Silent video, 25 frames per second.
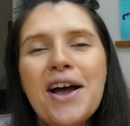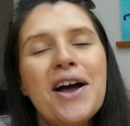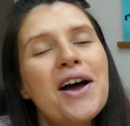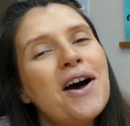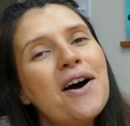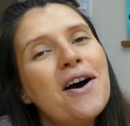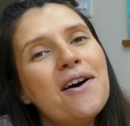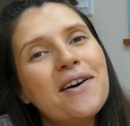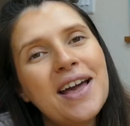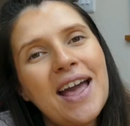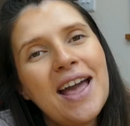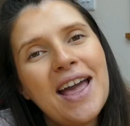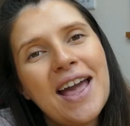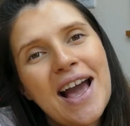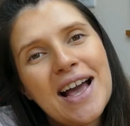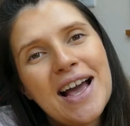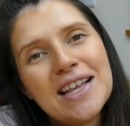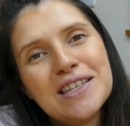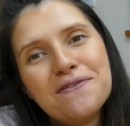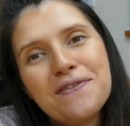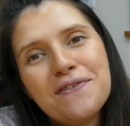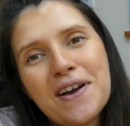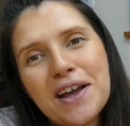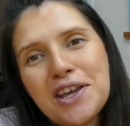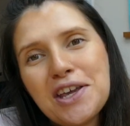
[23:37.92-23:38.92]
Okay
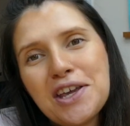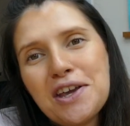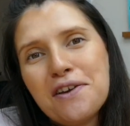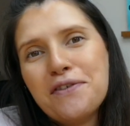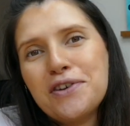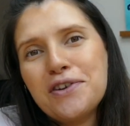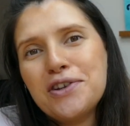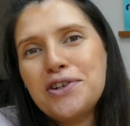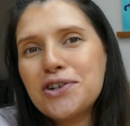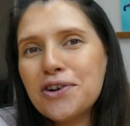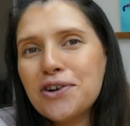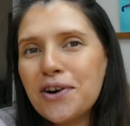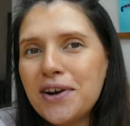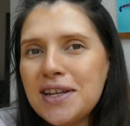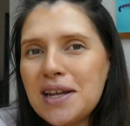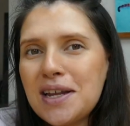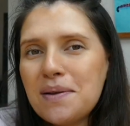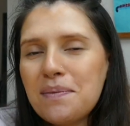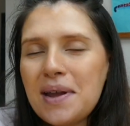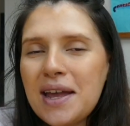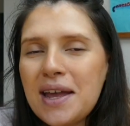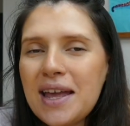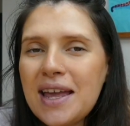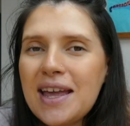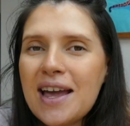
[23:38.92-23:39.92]
guys, thank you for
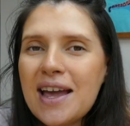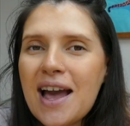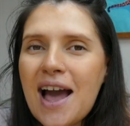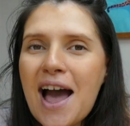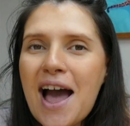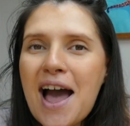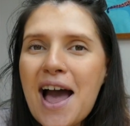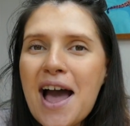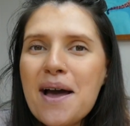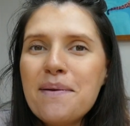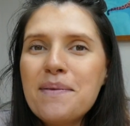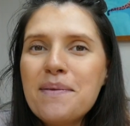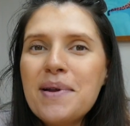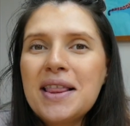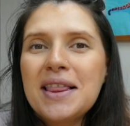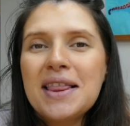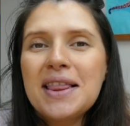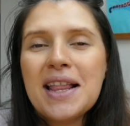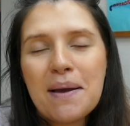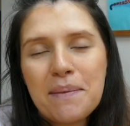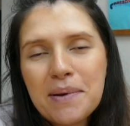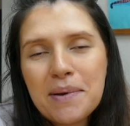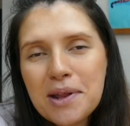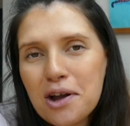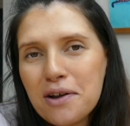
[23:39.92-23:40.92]
joining me.
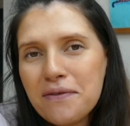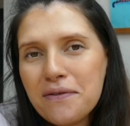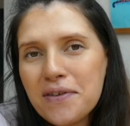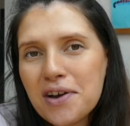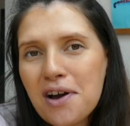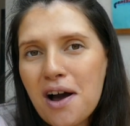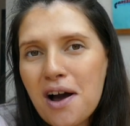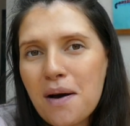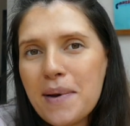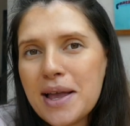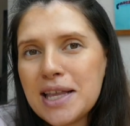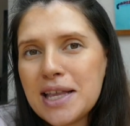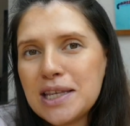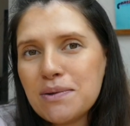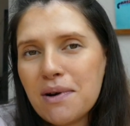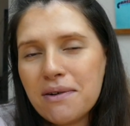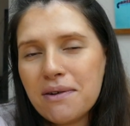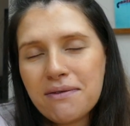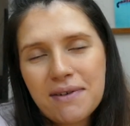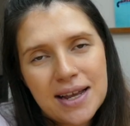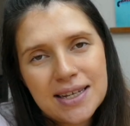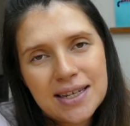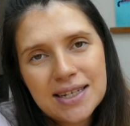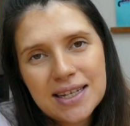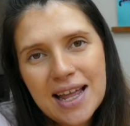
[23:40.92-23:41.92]
Let me know in the comments
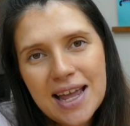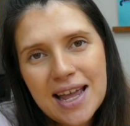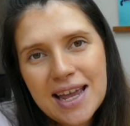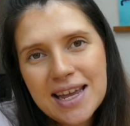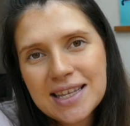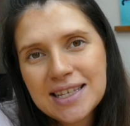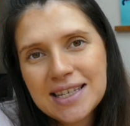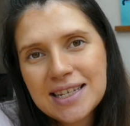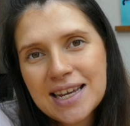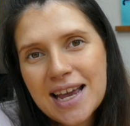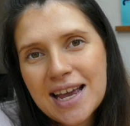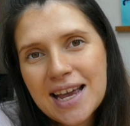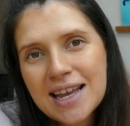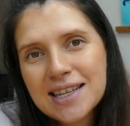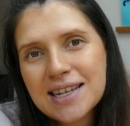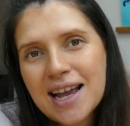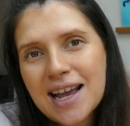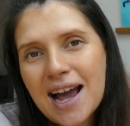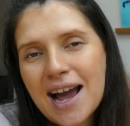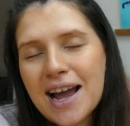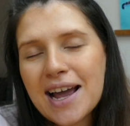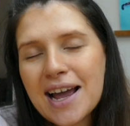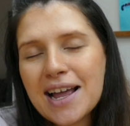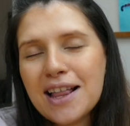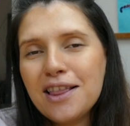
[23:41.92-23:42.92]
what resonated.
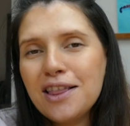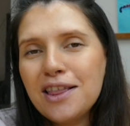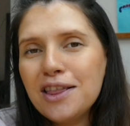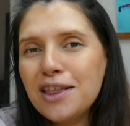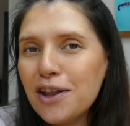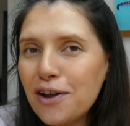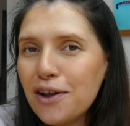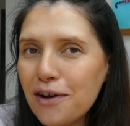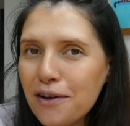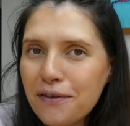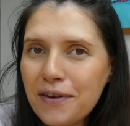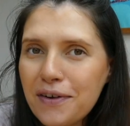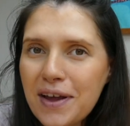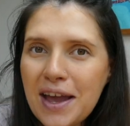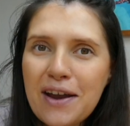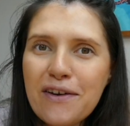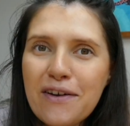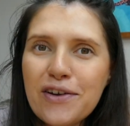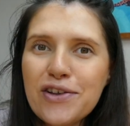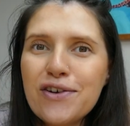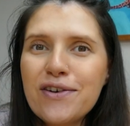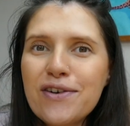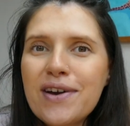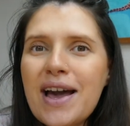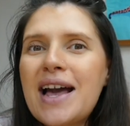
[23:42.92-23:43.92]
I love
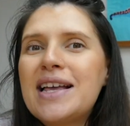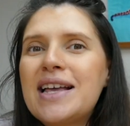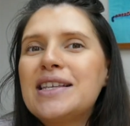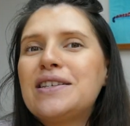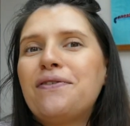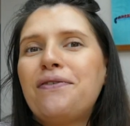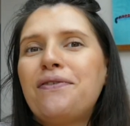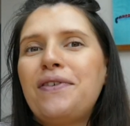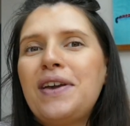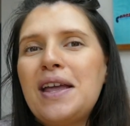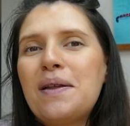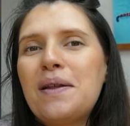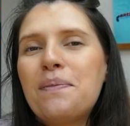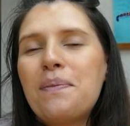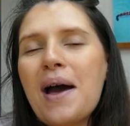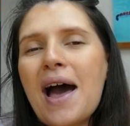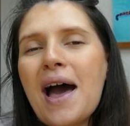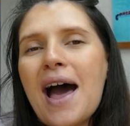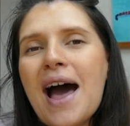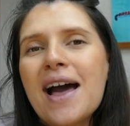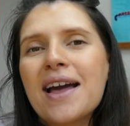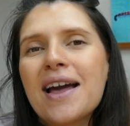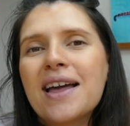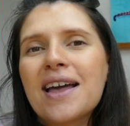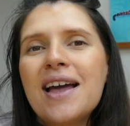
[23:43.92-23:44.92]
hearing your guys'
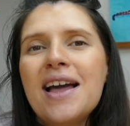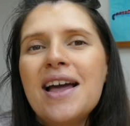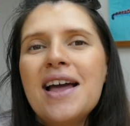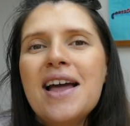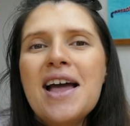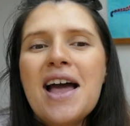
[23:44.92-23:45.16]
feedback.